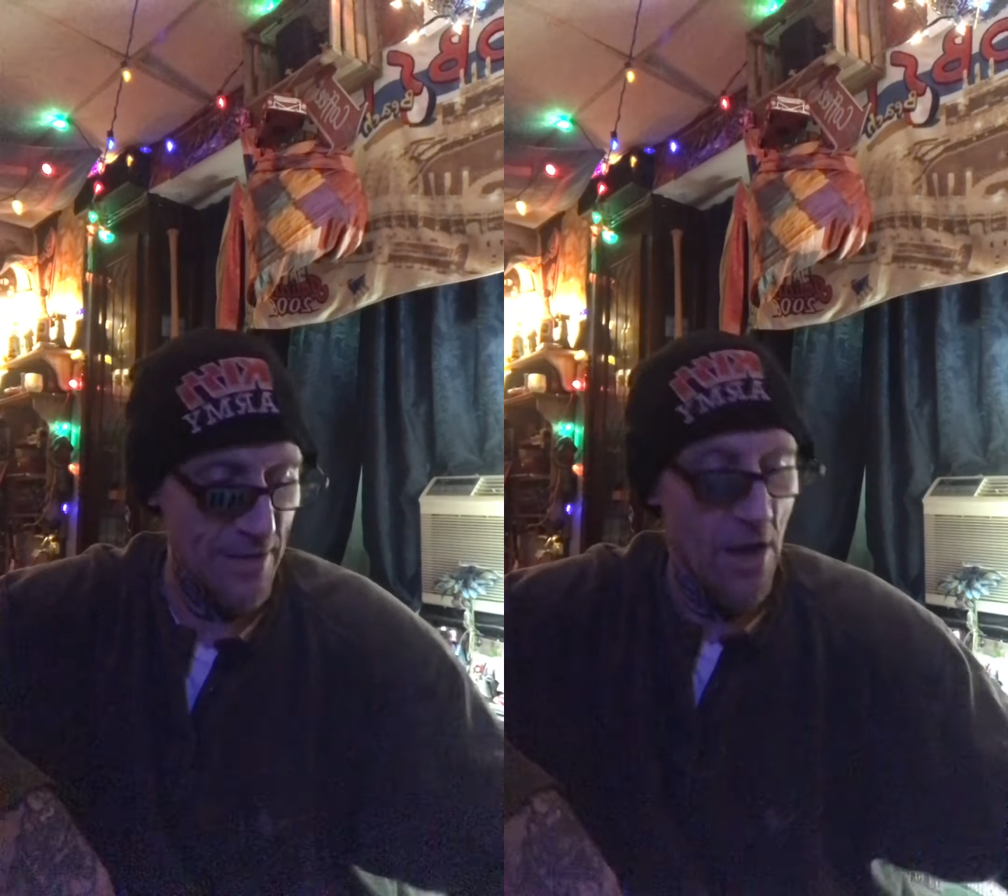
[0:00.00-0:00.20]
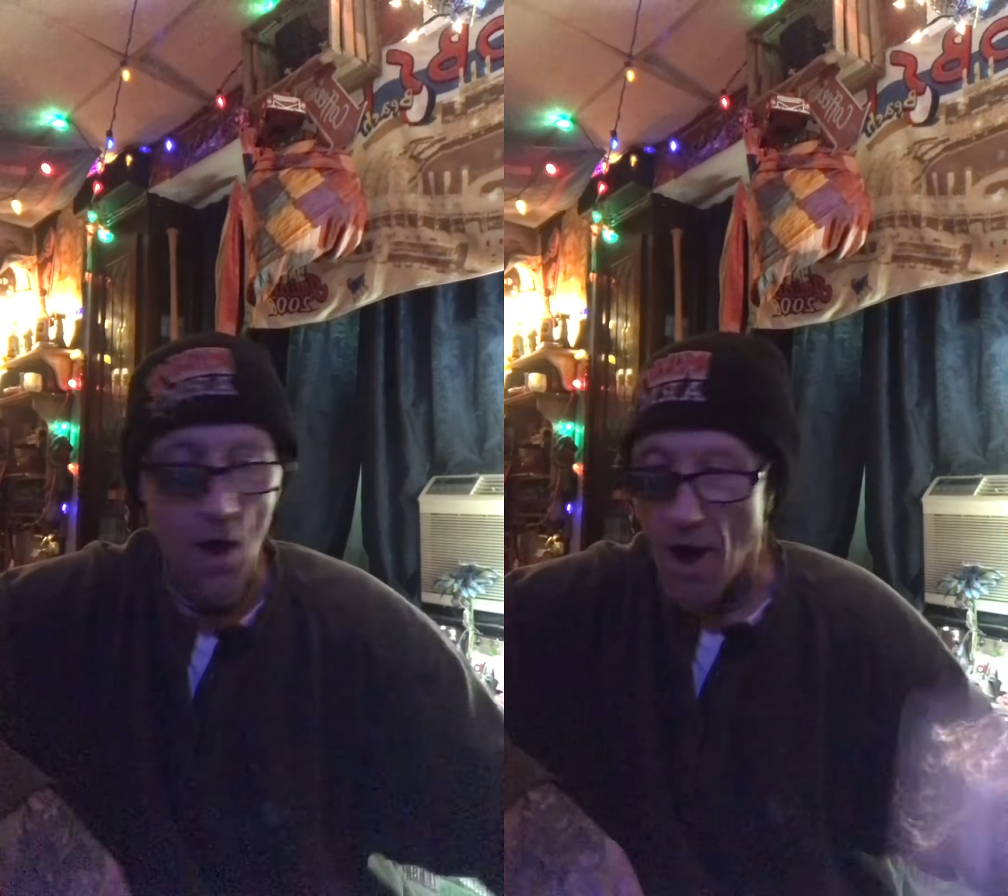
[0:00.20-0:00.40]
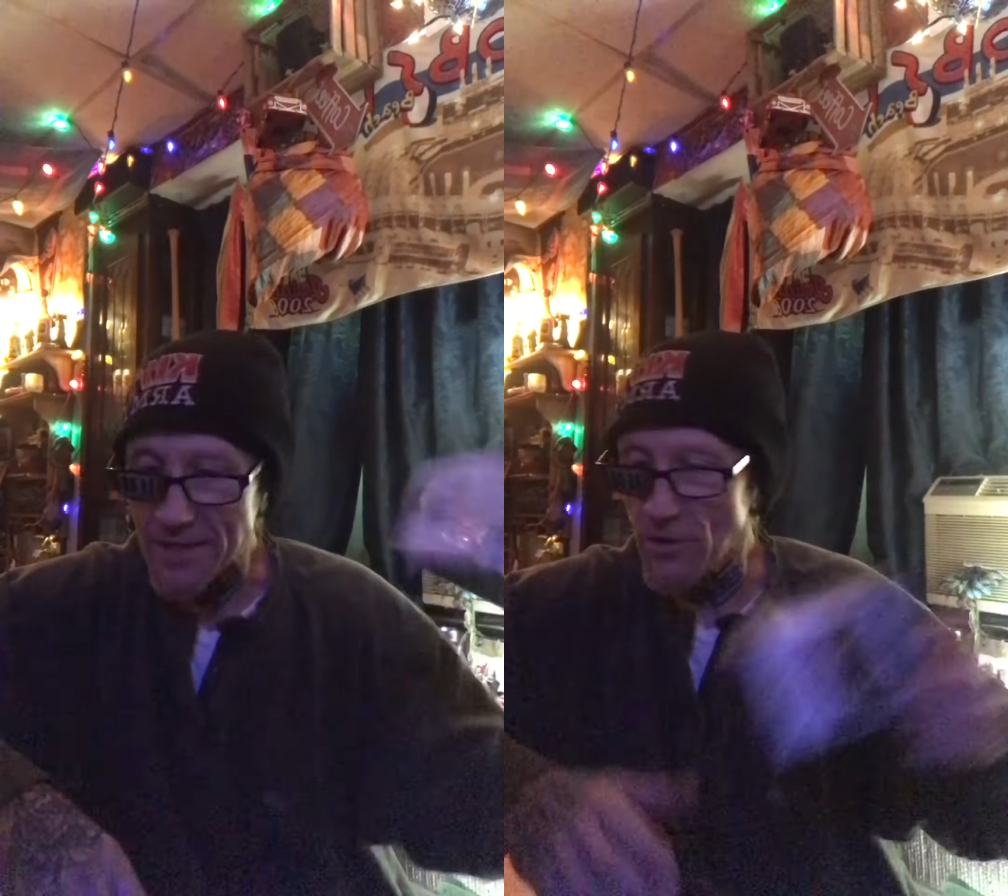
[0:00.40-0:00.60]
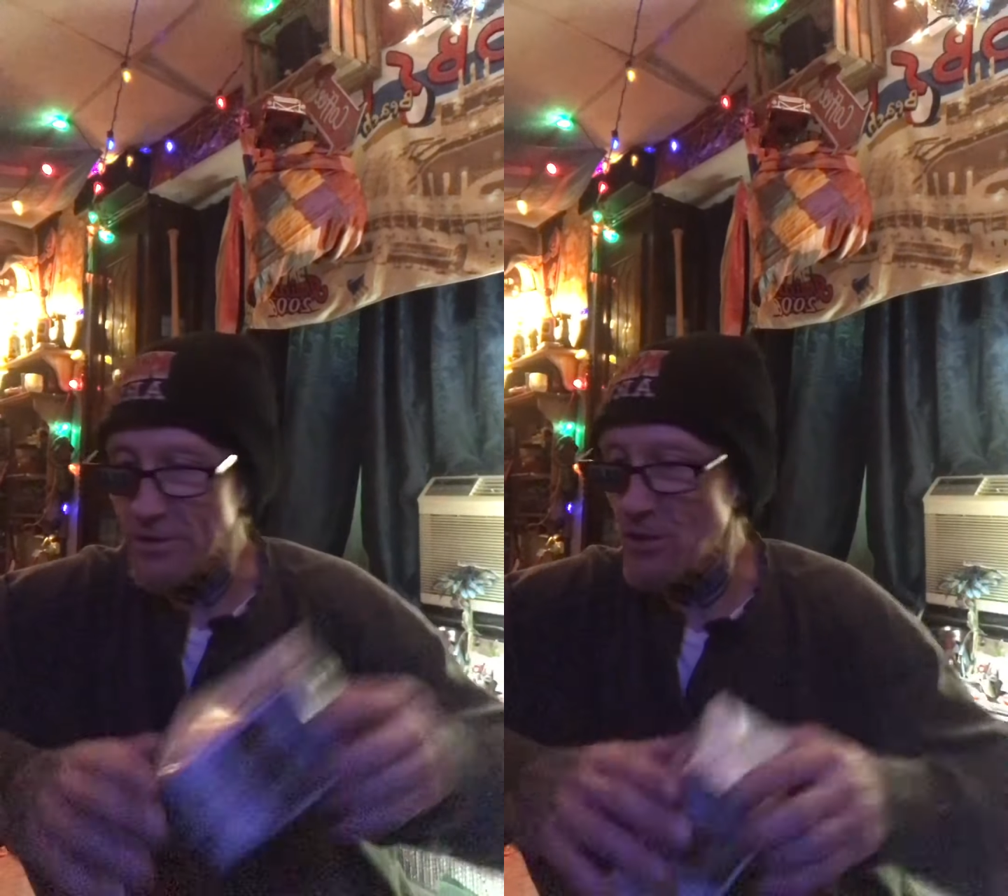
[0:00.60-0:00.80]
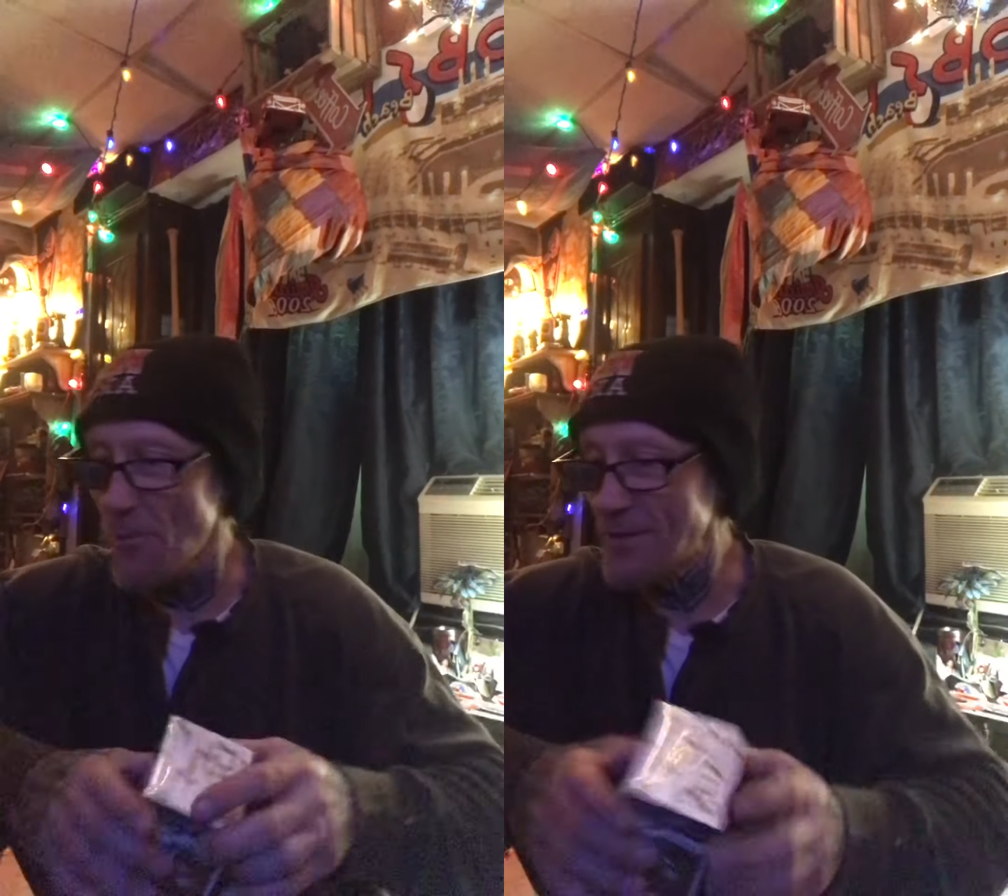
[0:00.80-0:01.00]
All right, so
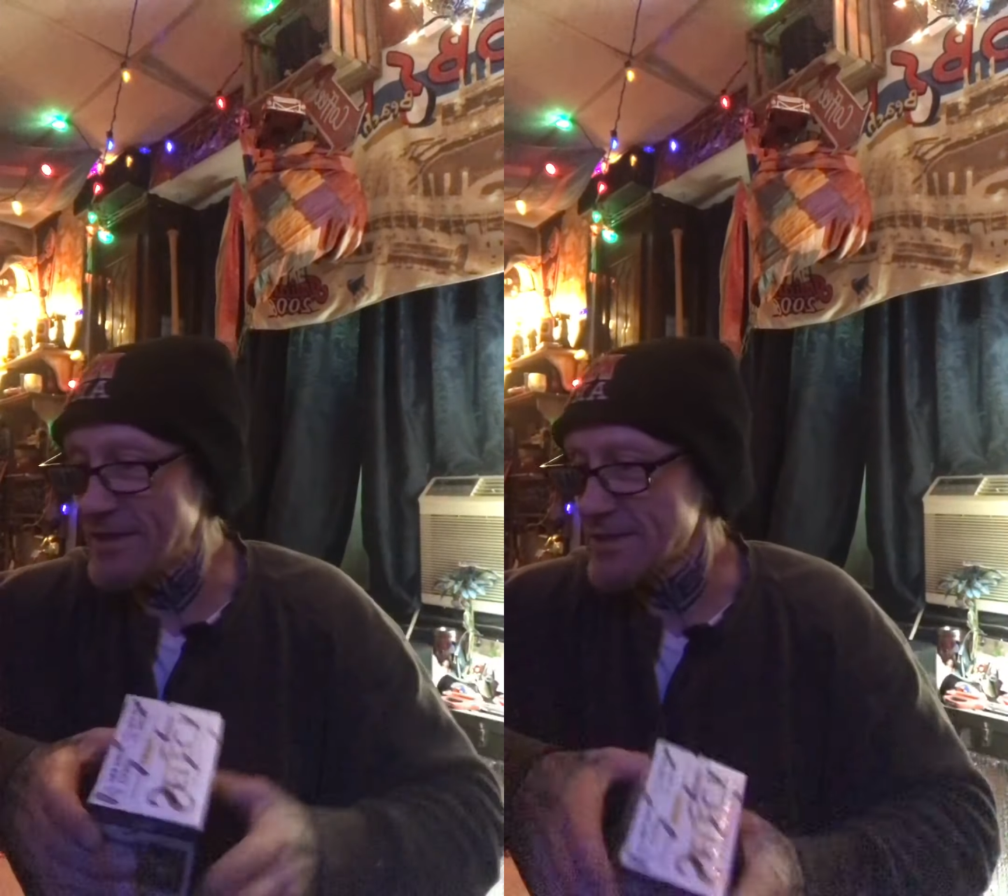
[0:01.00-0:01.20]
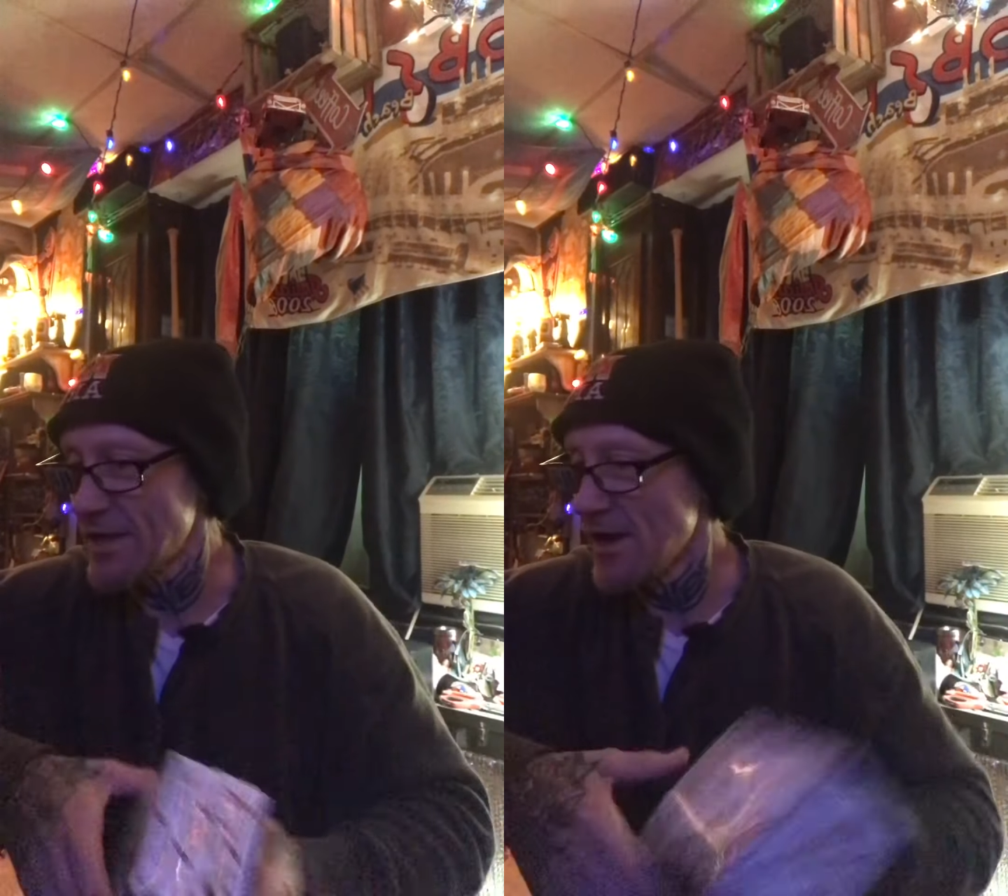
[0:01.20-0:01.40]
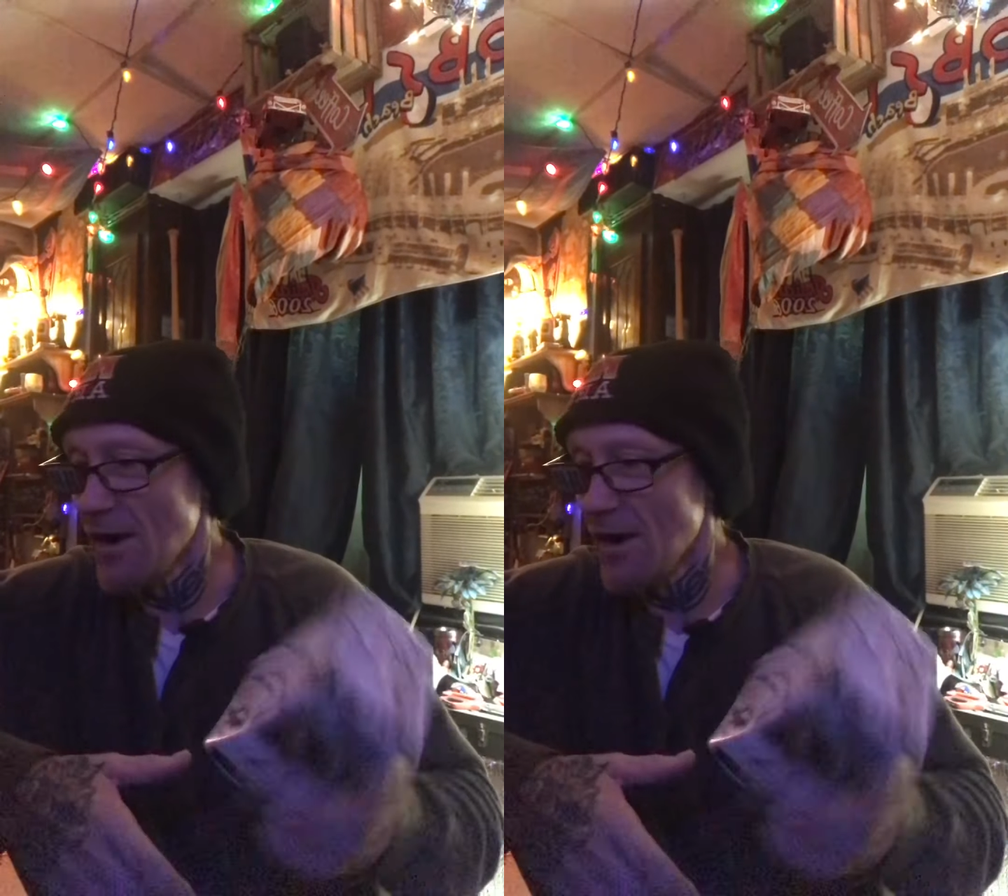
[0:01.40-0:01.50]
let's open this.